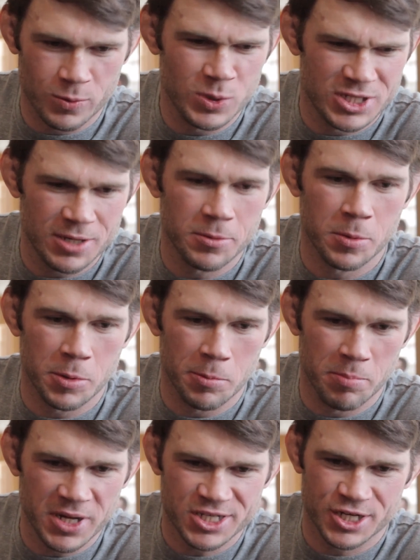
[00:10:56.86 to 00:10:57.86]
we seem to be
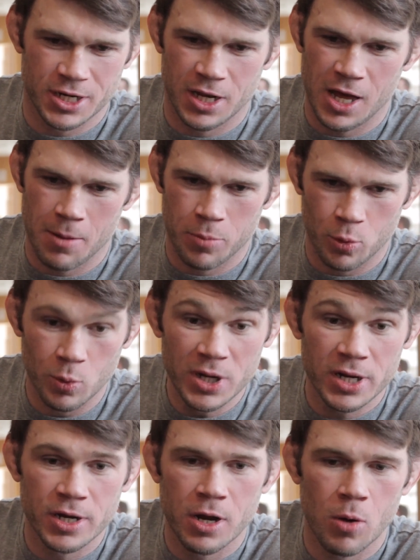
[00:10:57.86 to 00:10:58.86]
bitching a lot, but we
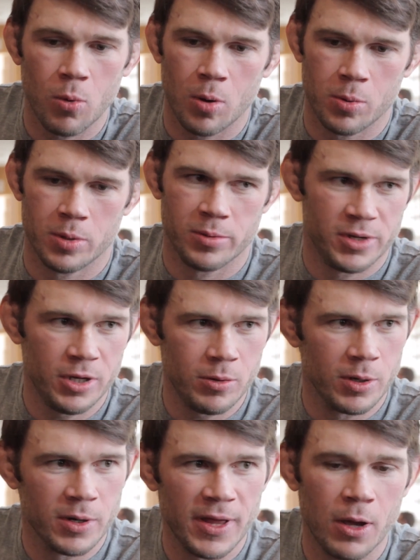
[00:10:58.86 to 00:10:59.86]
didn't know what we were
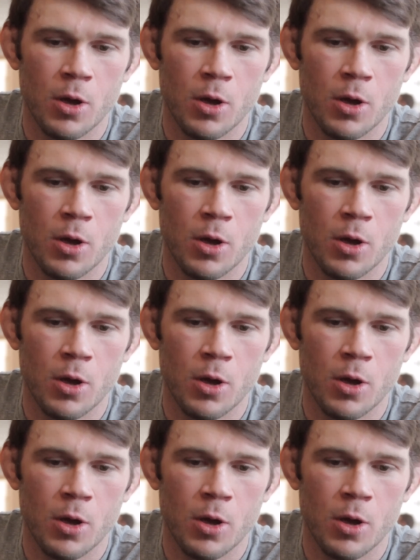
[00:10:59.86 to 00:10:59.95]
doing.